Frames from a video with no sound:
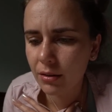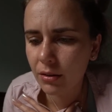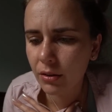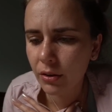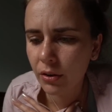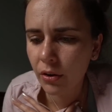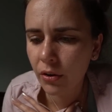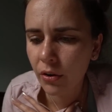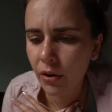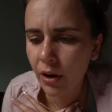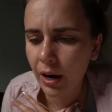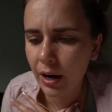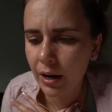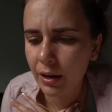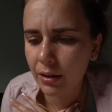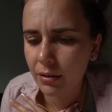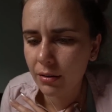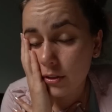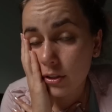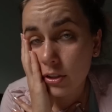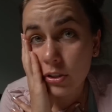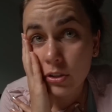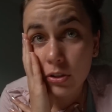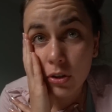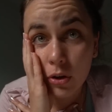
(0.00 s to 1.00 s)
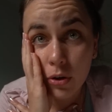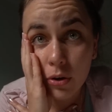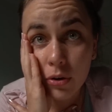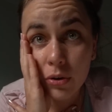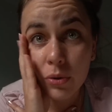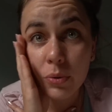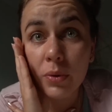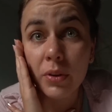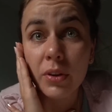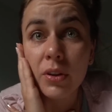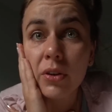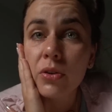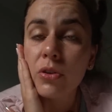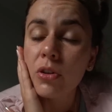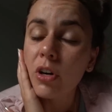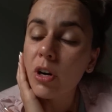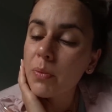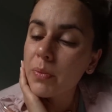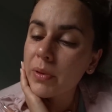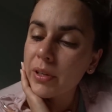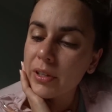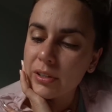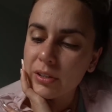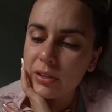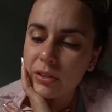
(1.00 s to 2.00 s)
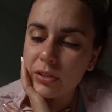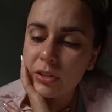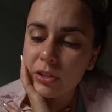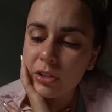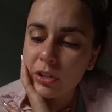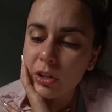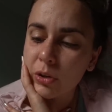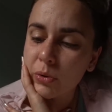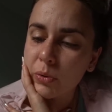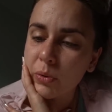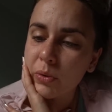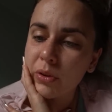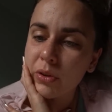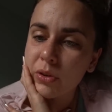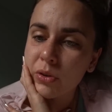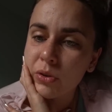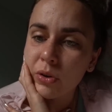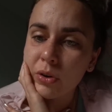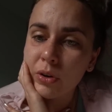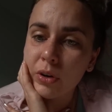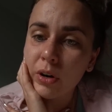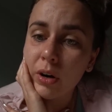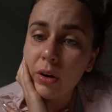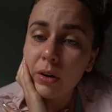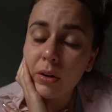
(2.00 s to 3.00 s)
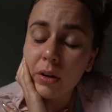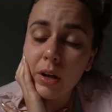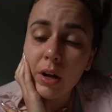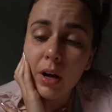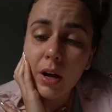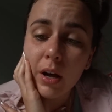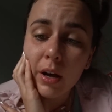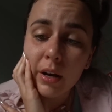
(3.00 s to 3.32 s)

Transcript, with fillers: Looking great. Stoked with the Tropius, stoked with the Torkoal.